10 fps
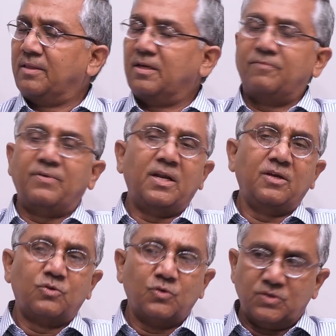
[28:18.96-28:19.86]
And they are very
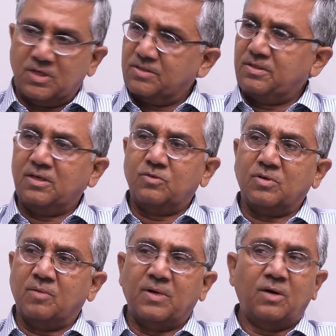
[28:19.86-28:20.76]
enthusiastic to
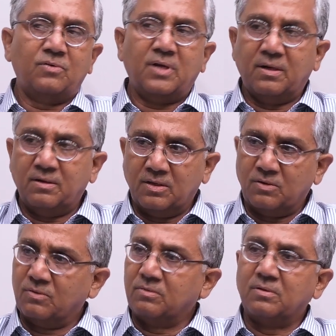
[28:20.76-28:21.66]
come out and
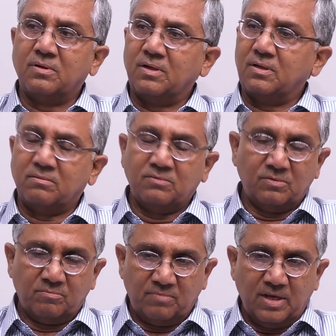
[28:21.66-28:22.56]

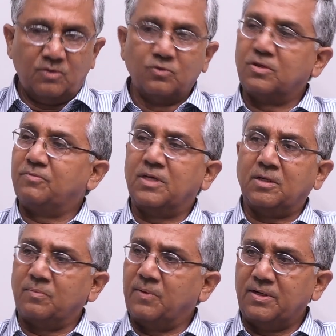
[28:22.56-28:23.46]
make use of their
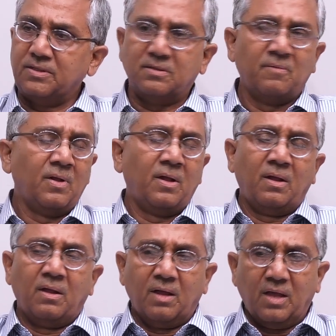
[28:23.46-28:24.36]
capabilities.
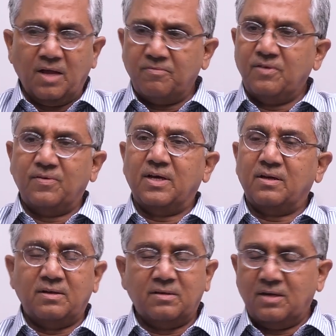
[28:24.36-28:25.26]
Everywhere
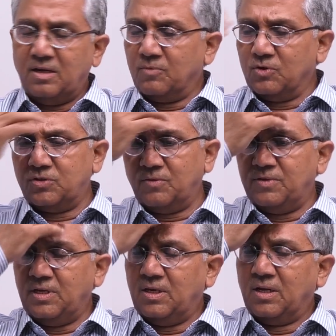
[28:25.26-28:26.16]
in most of
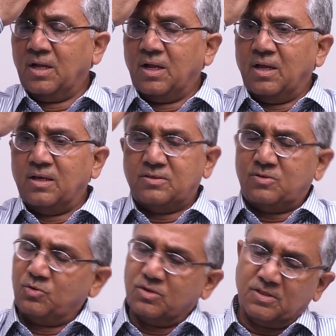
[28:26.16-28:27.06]
the
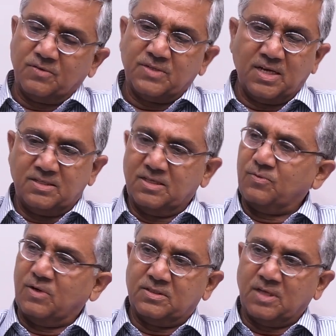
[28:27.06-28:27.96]
institutions of sciences,
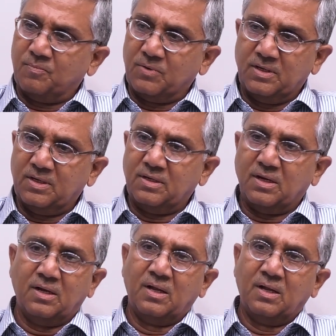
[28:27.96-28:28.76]
for example, here